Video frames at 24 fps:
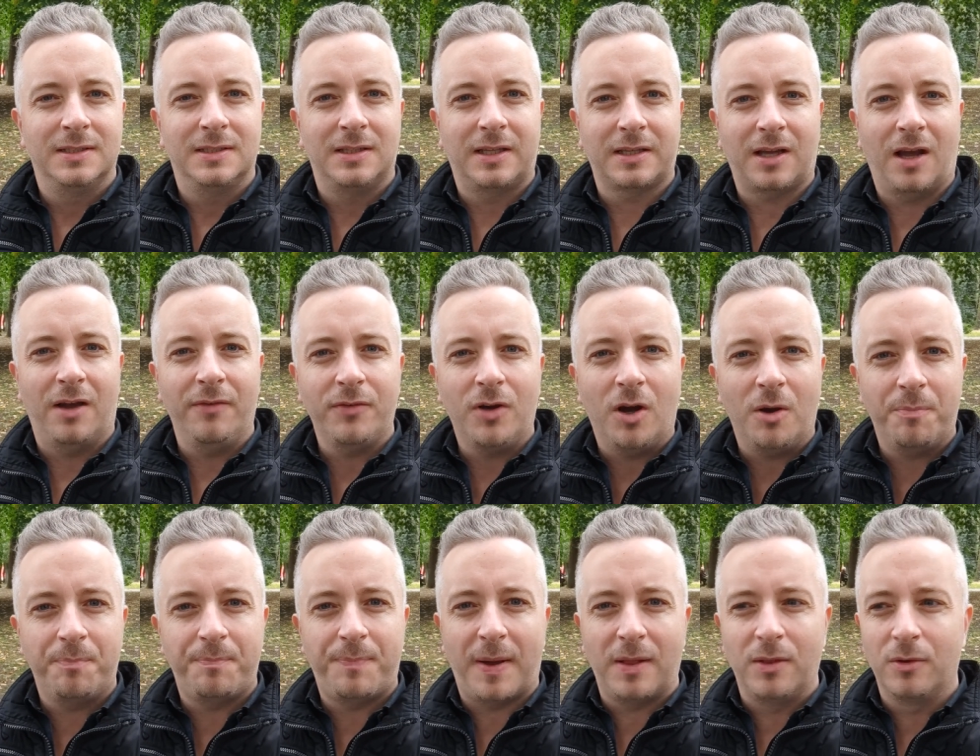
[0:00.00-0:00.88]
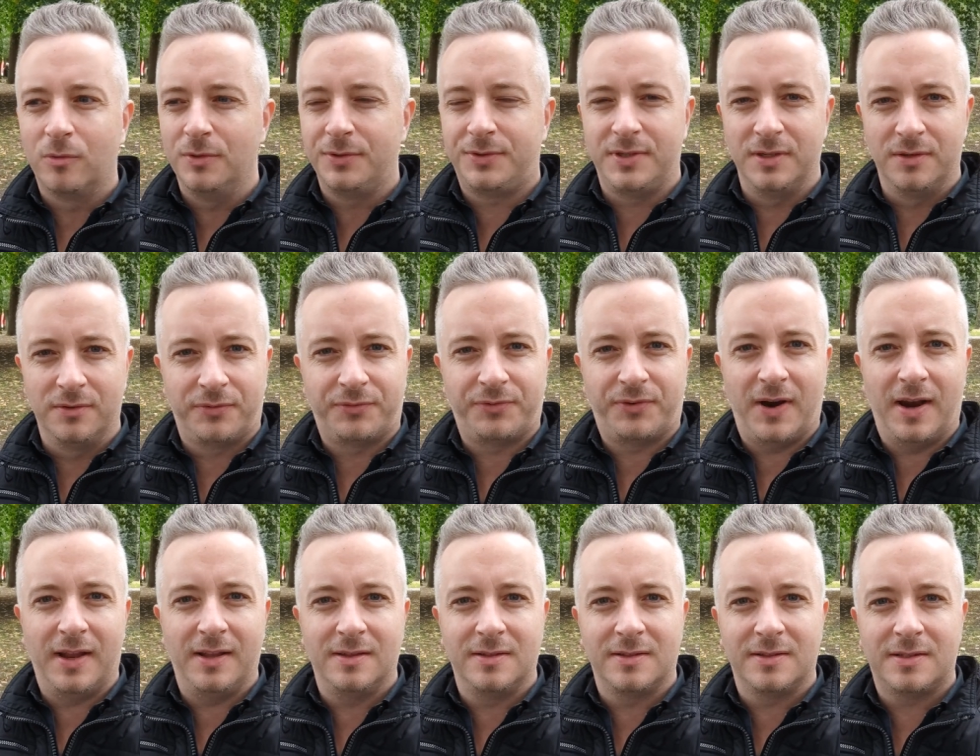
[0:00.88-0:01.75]
Like I've got Belarusian
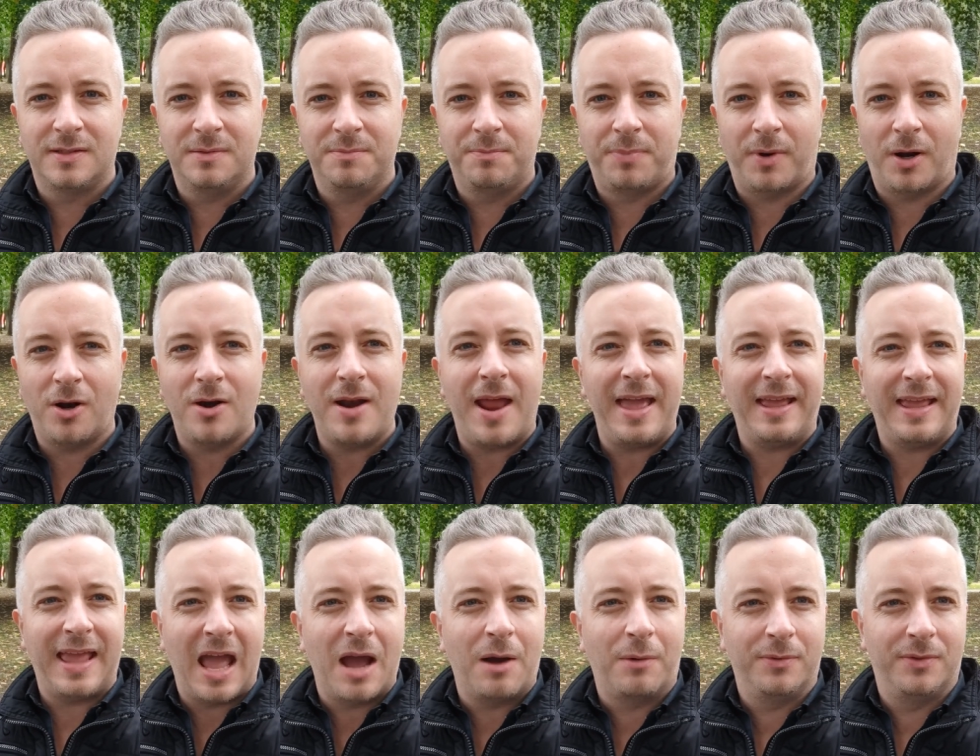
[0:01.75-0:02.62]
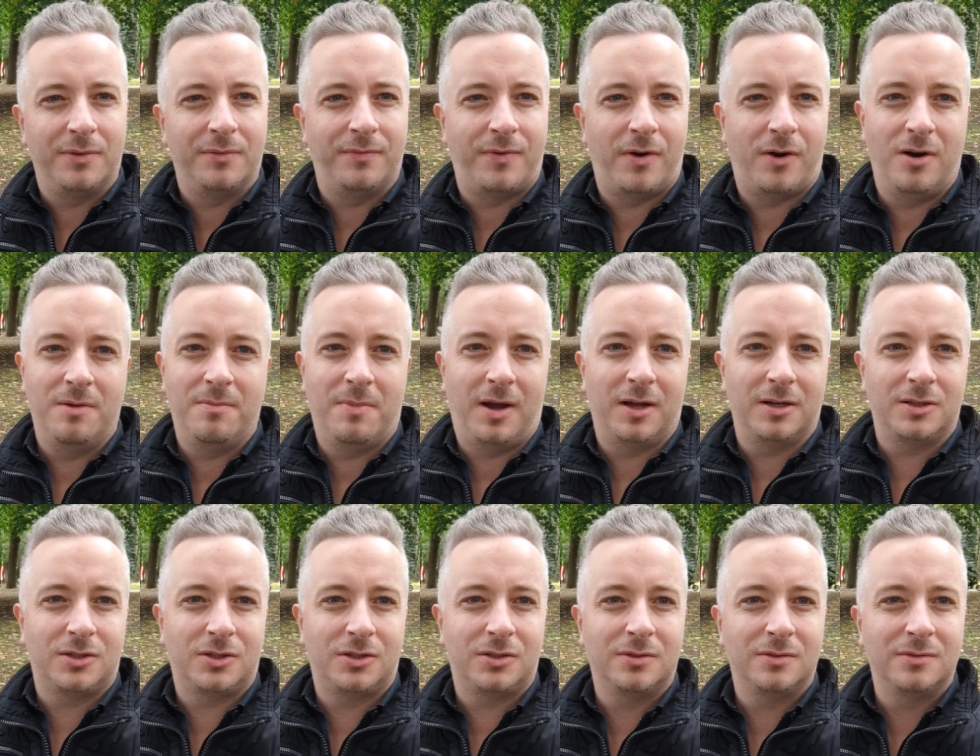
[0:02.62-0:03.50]
friends, but I don't hang out with them very
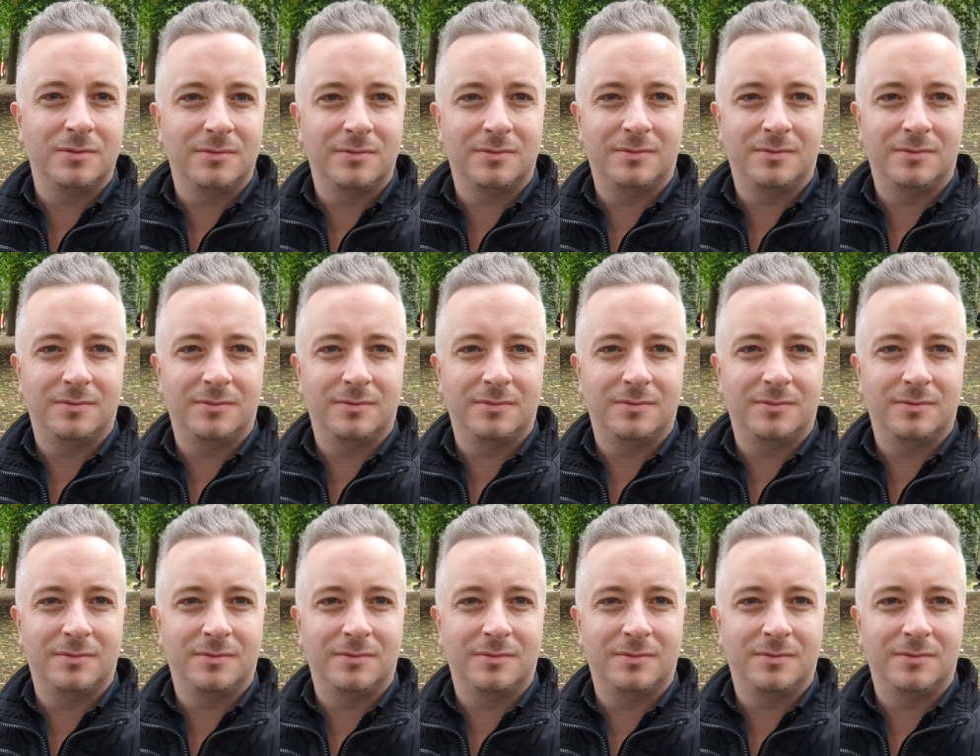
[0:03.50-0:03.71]
much.